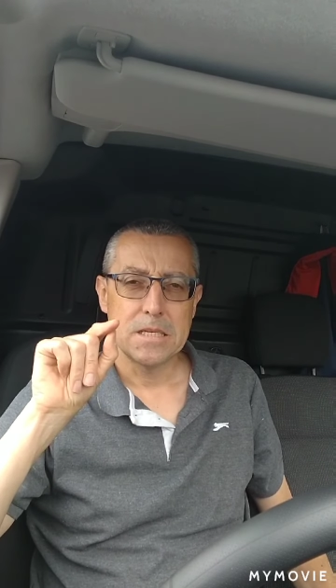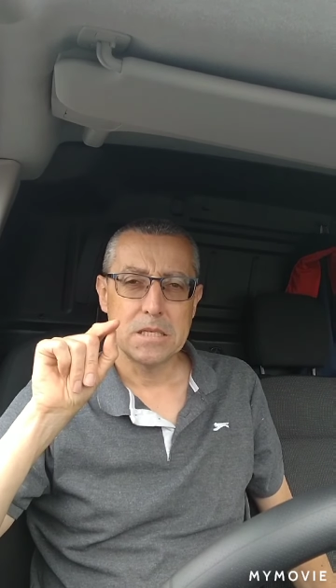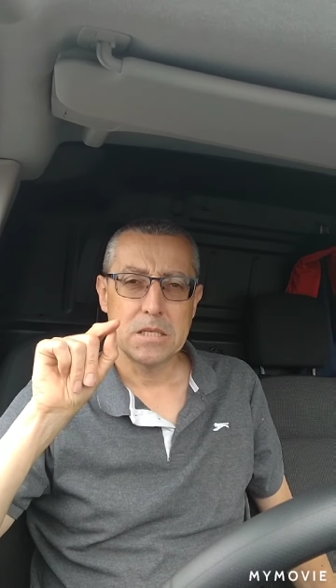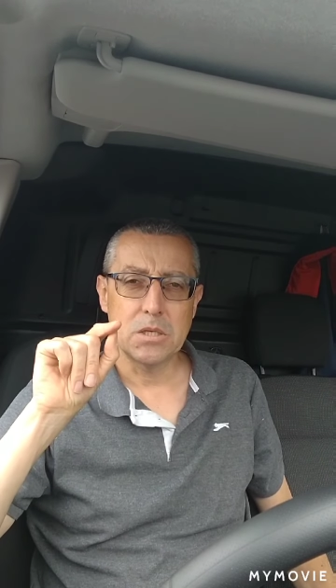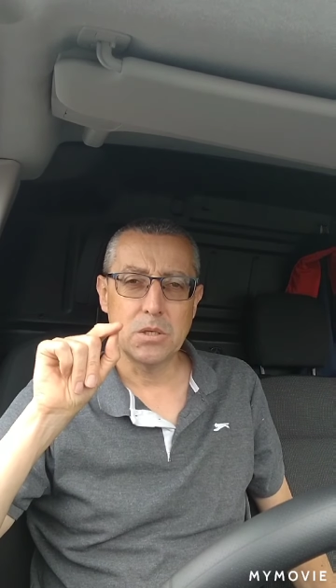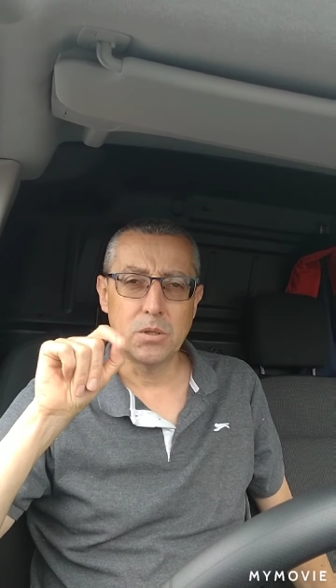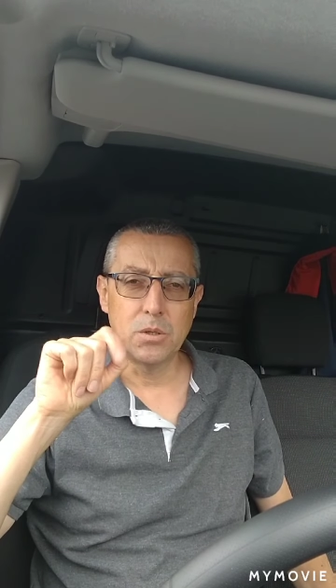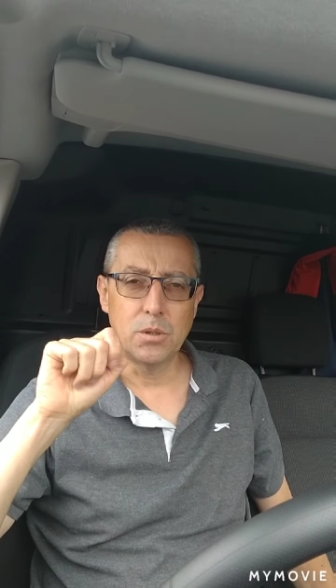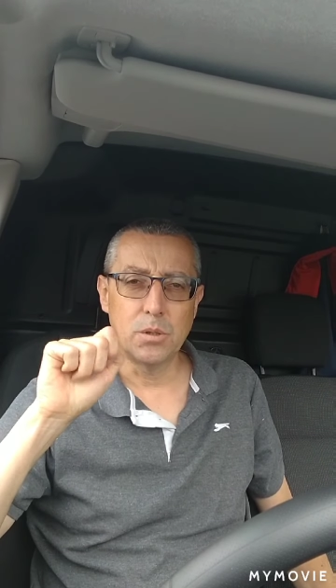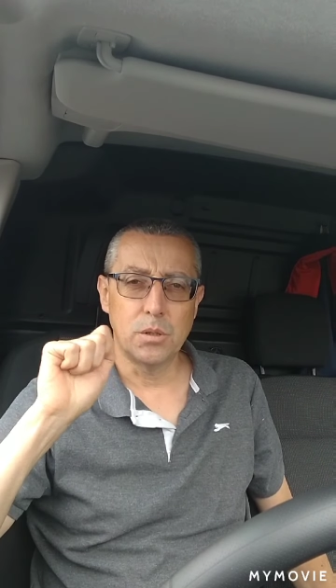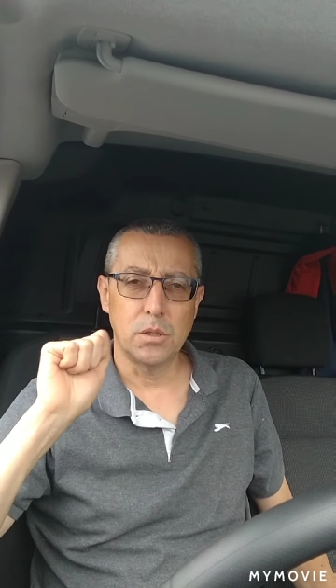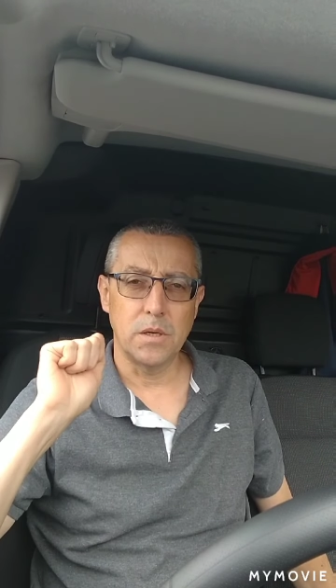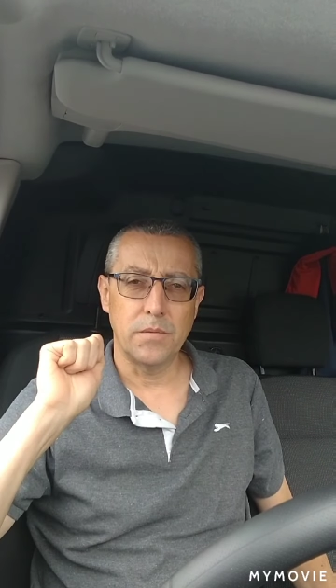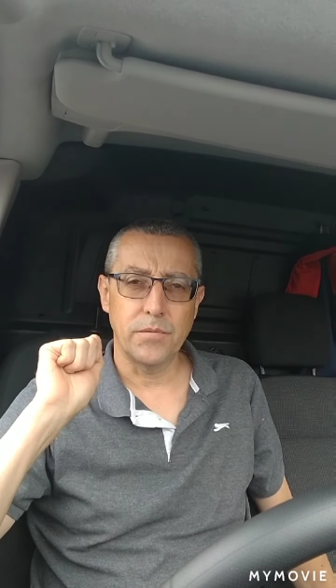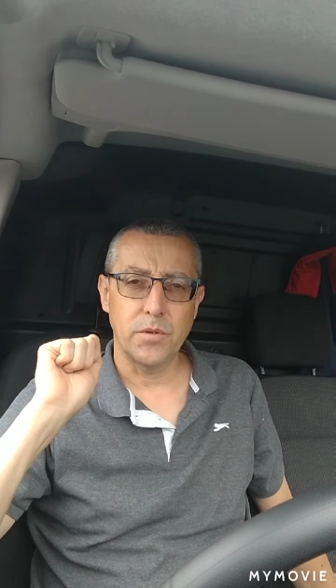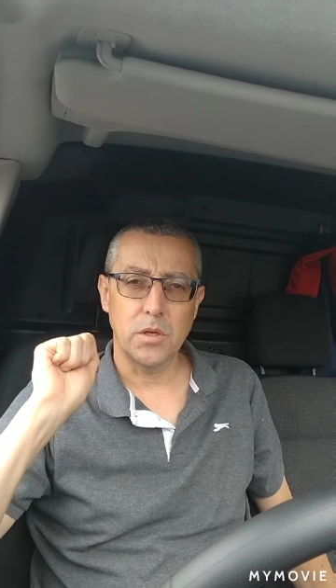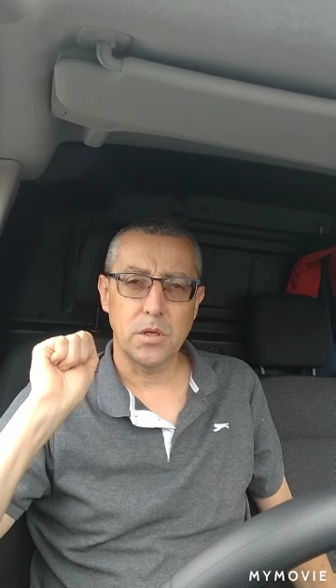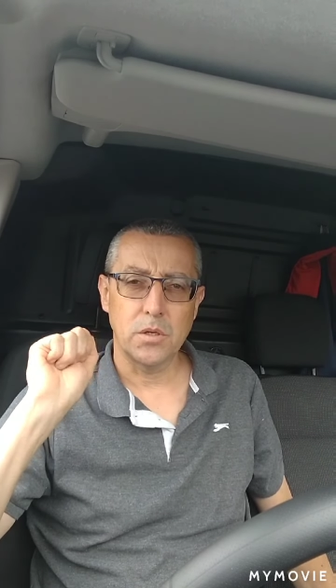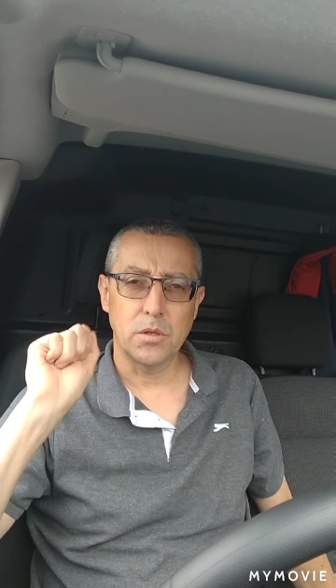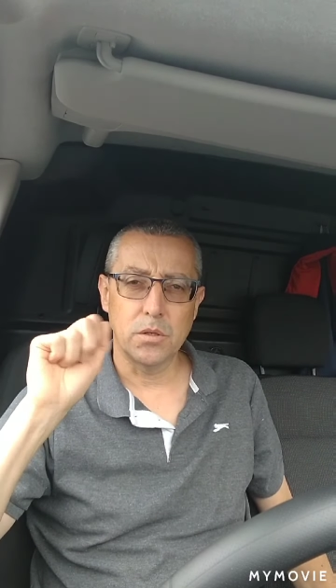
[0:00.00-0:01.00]
So
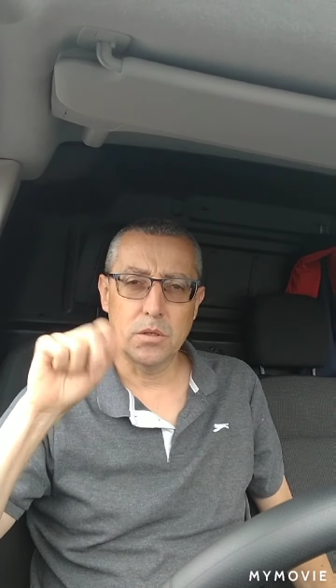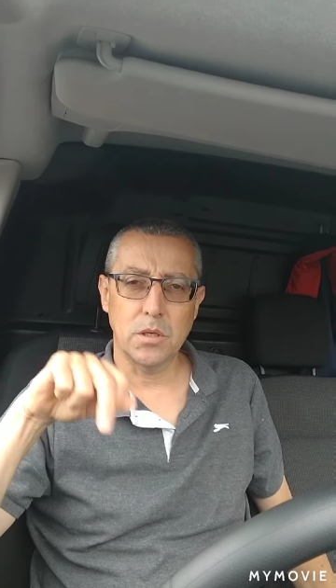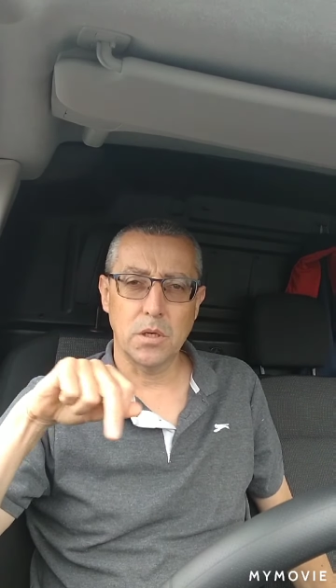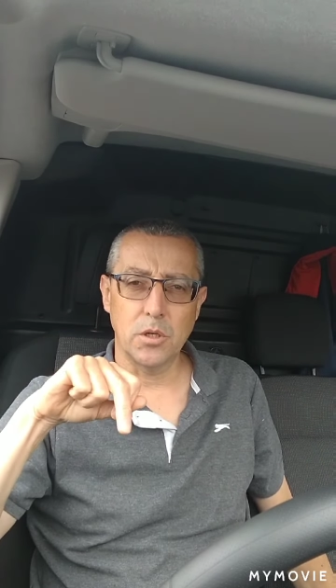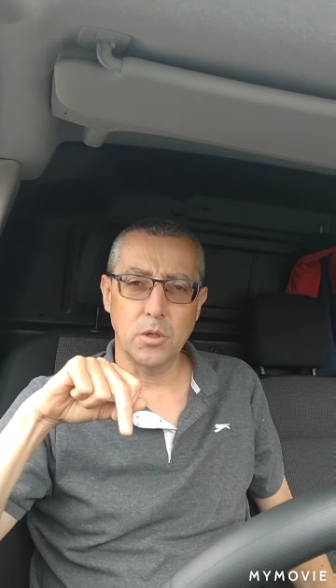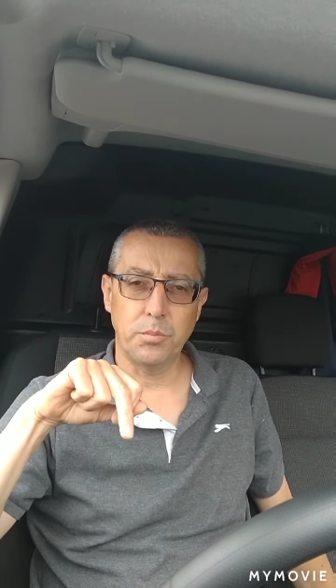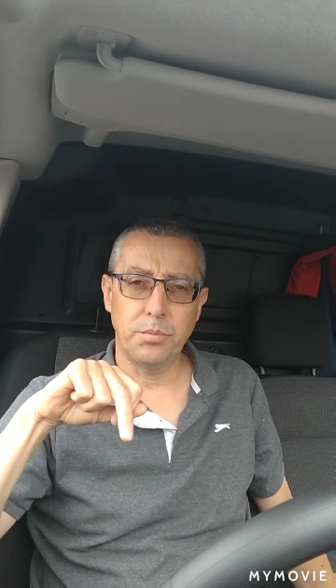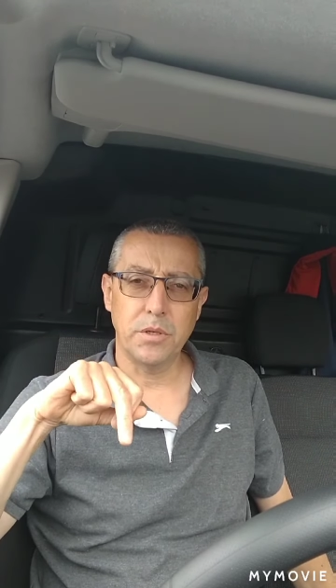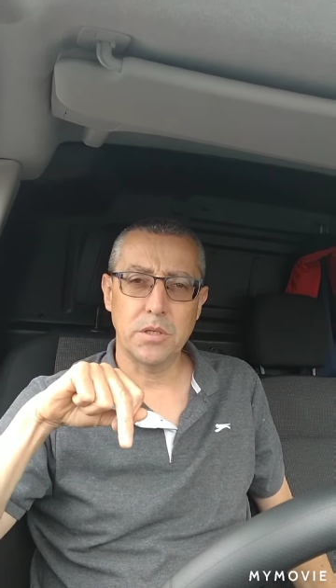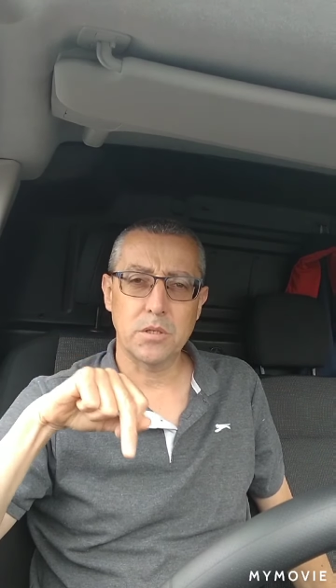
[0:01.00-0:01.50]
I'm going to go to a little